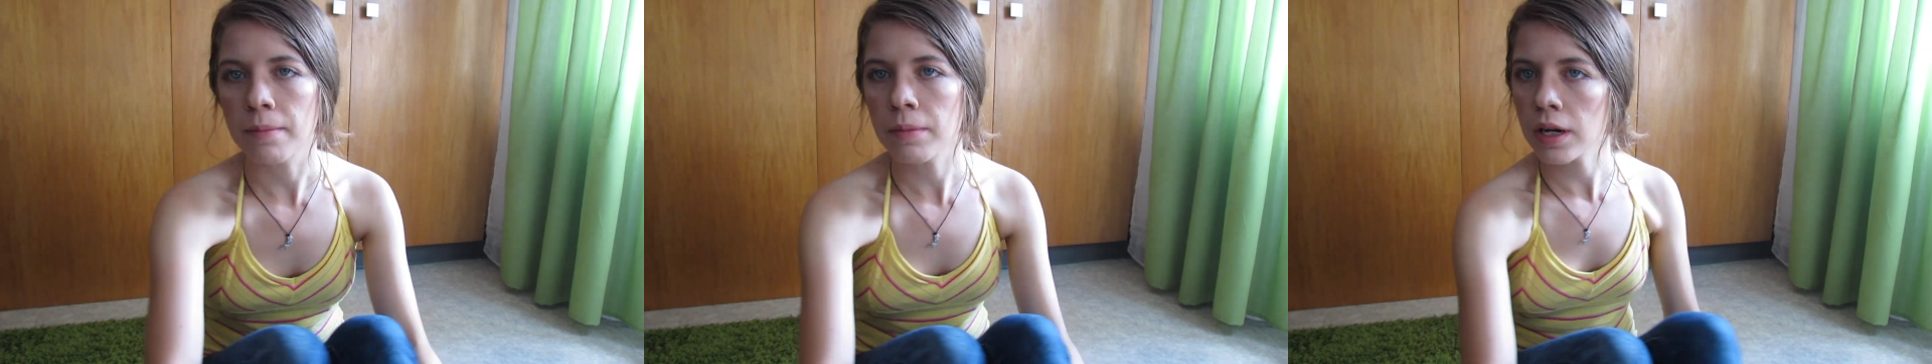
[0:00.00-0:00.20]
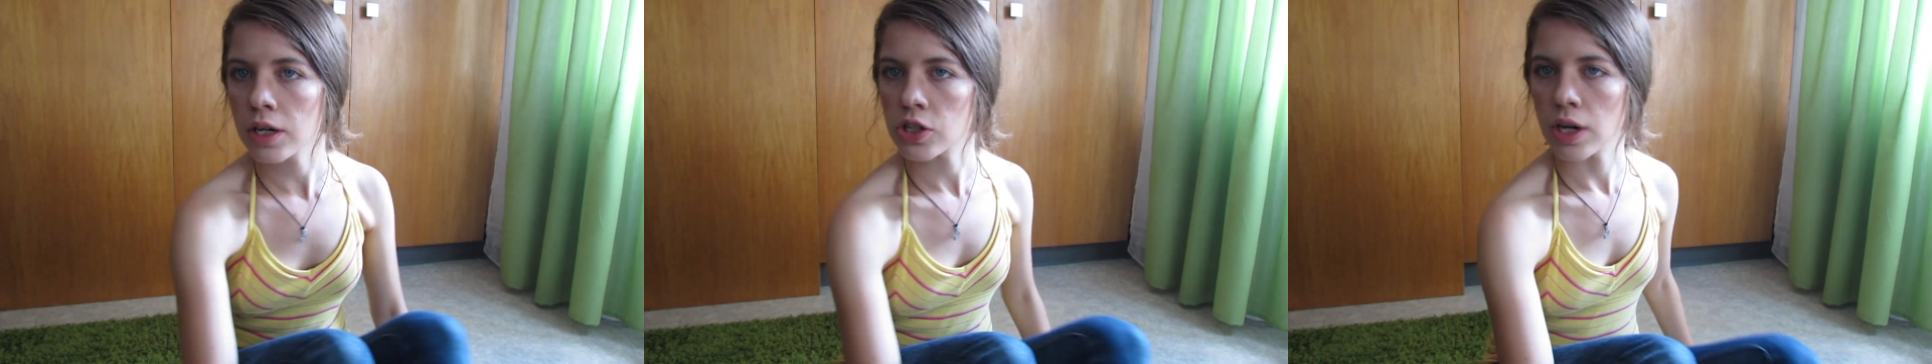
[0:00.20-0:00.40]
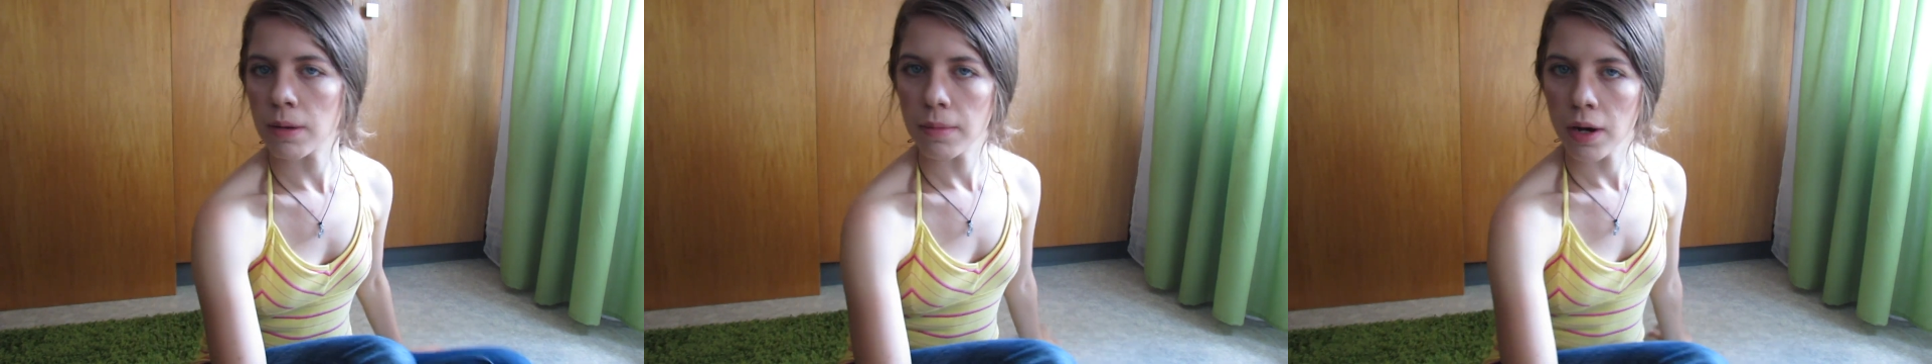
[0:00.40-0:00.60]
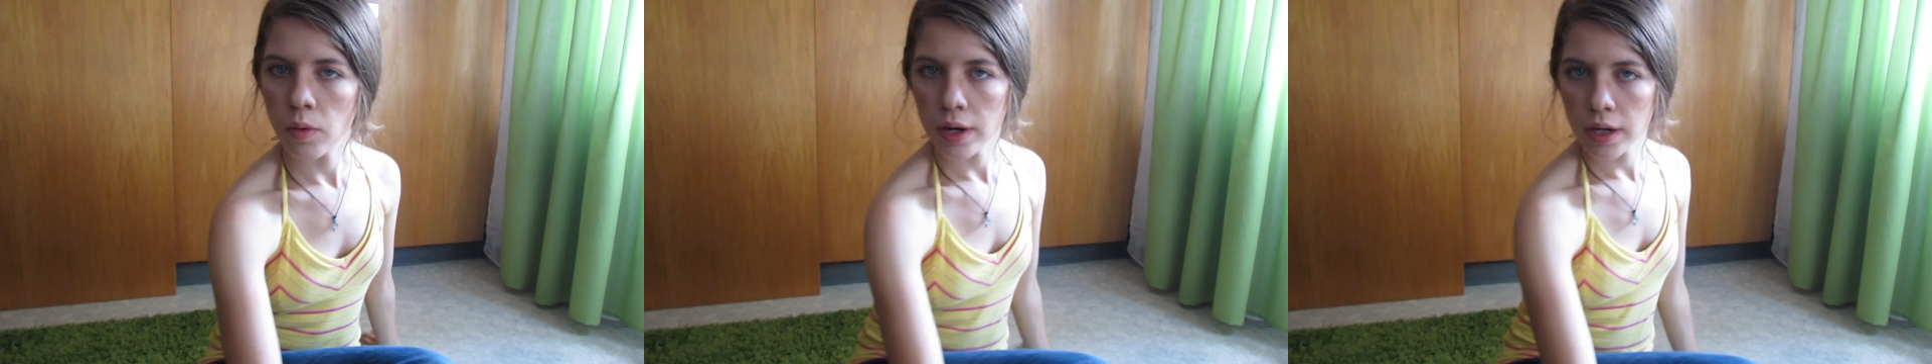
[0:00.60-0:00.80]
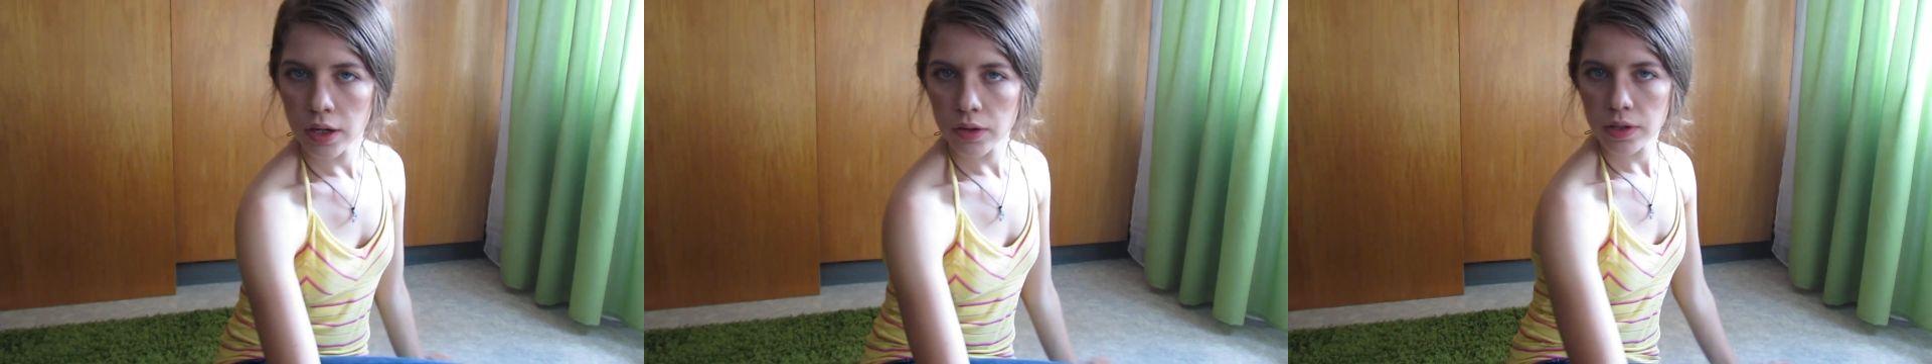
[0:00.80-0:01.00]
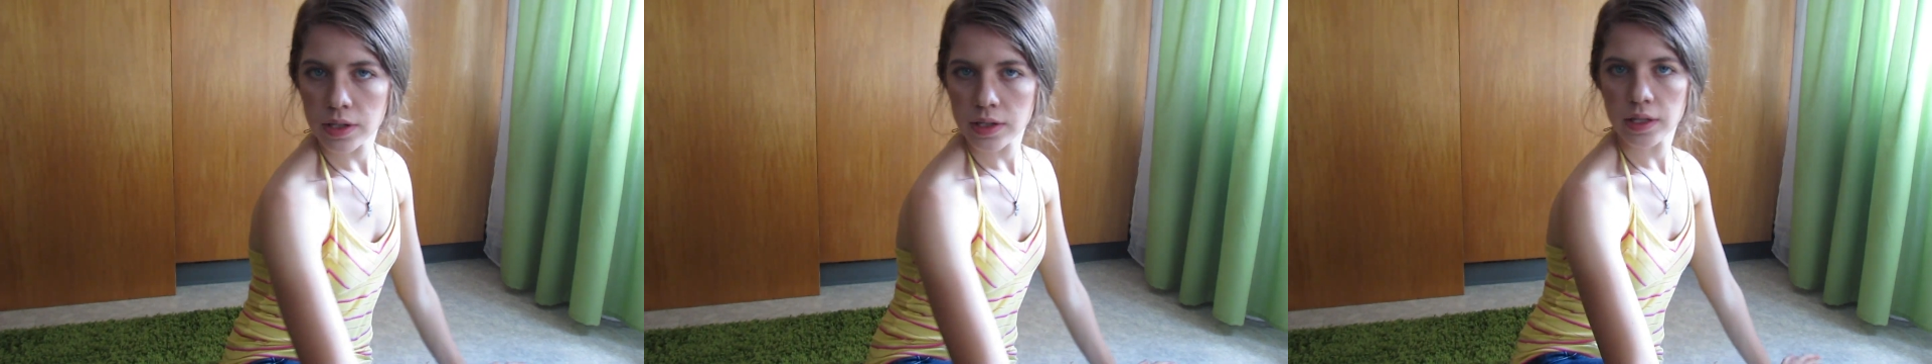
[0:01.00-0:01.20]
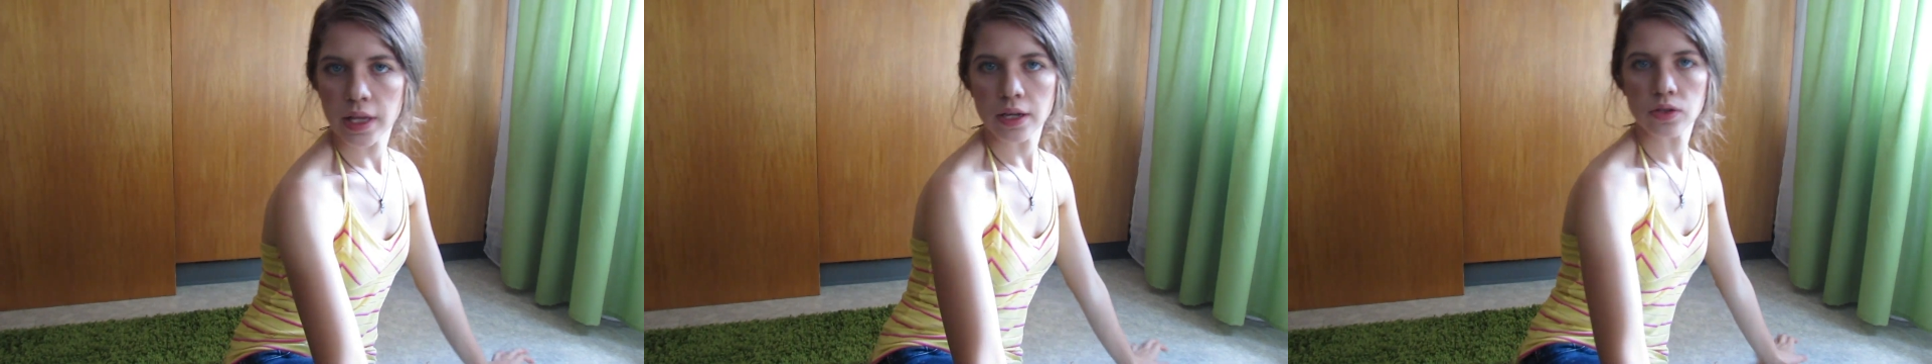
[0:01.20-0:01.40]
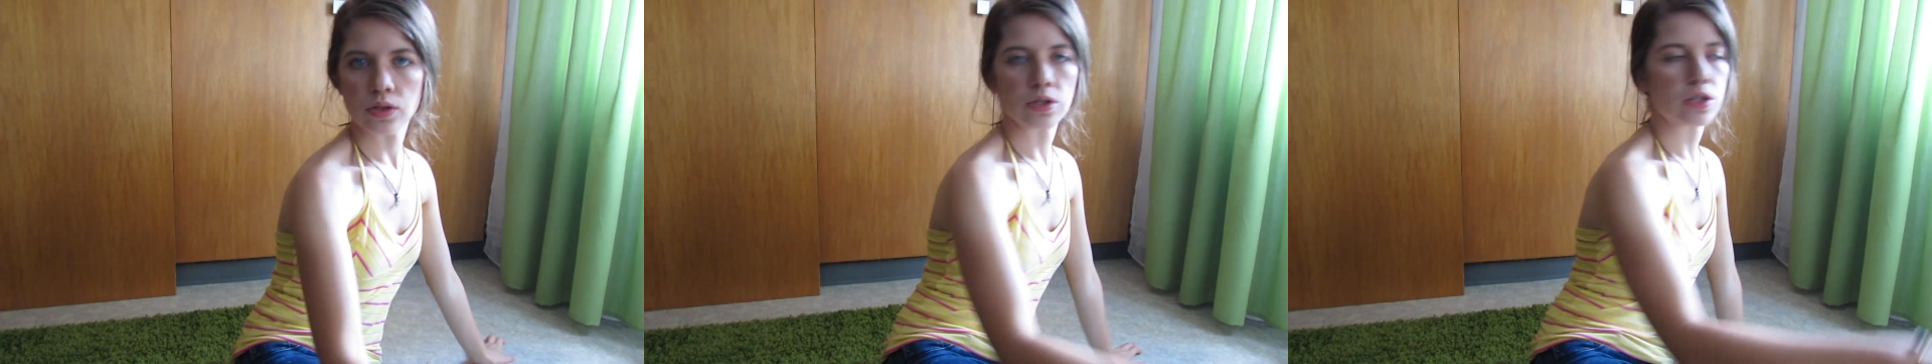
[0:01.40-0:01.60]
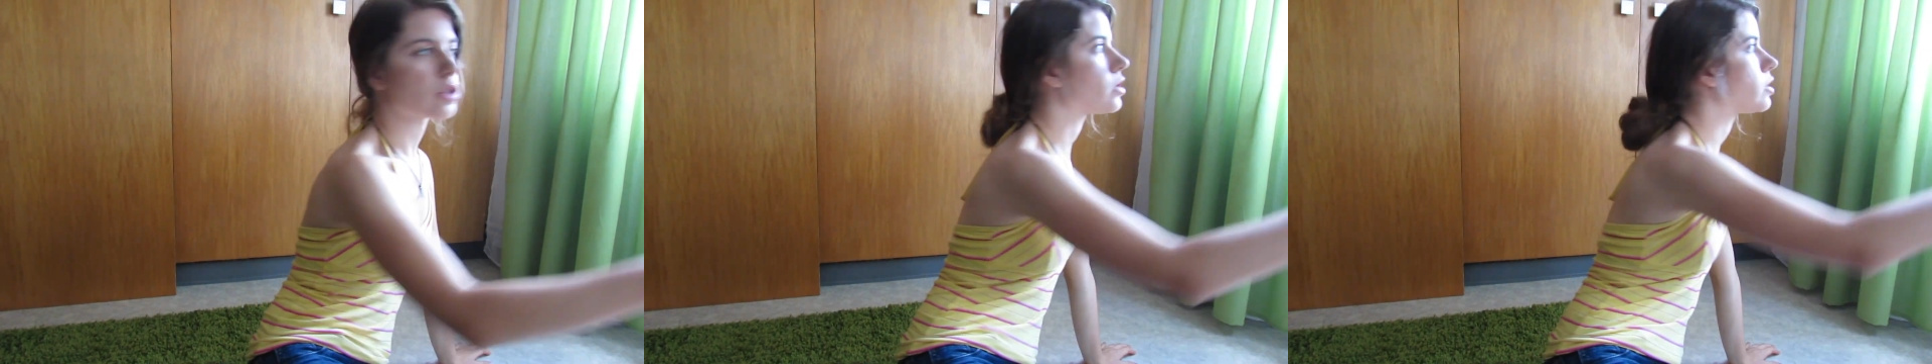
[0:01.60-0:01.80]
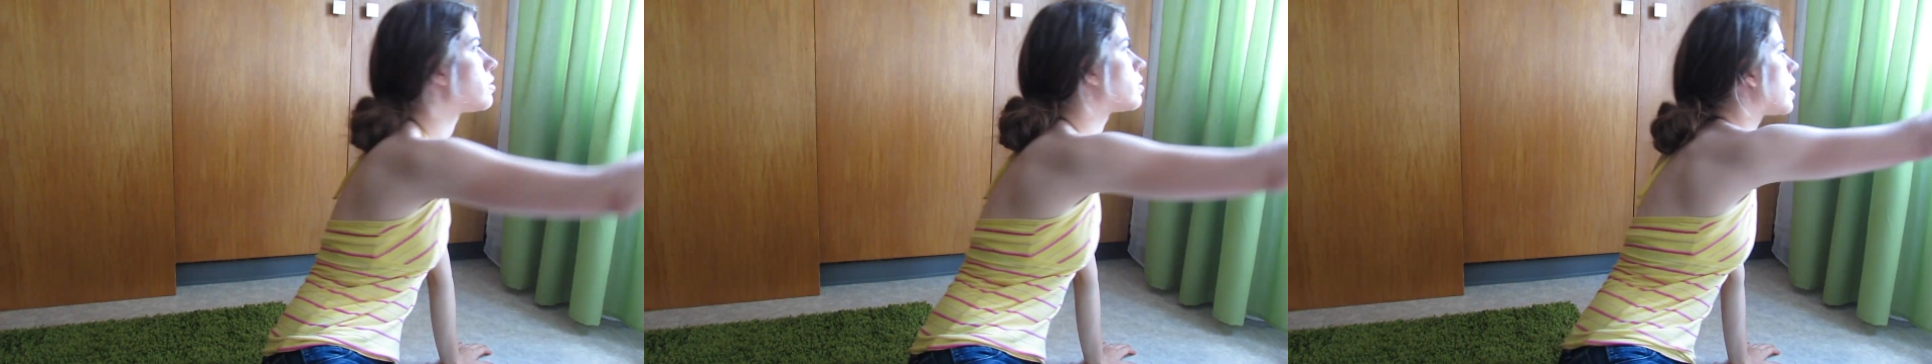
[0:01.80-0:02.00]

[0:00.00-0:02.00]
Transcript: I'm gonna shut my window because things are just too